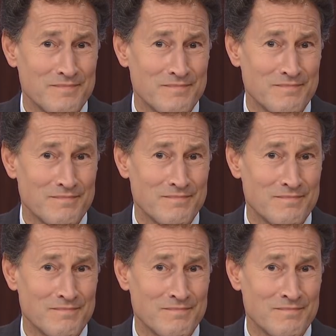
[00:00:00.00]

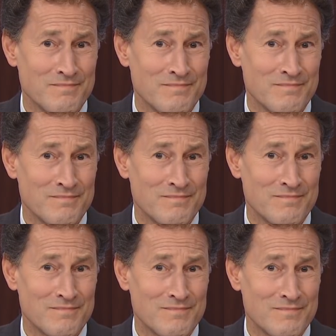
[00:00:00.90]

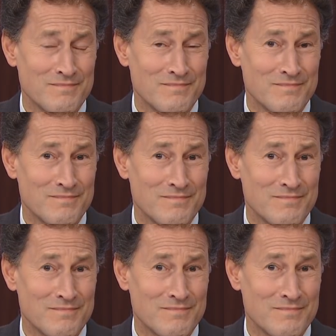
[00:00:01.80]

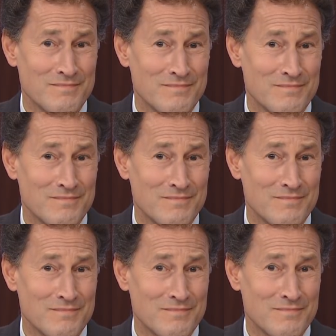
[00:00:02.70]

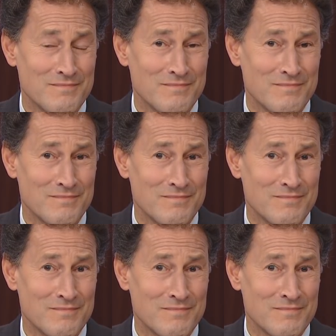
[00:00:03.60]

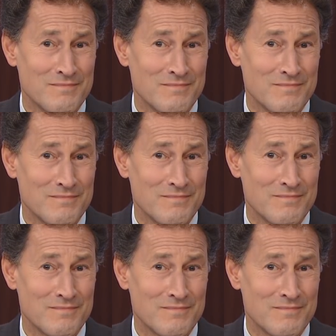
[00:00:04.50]
(silent)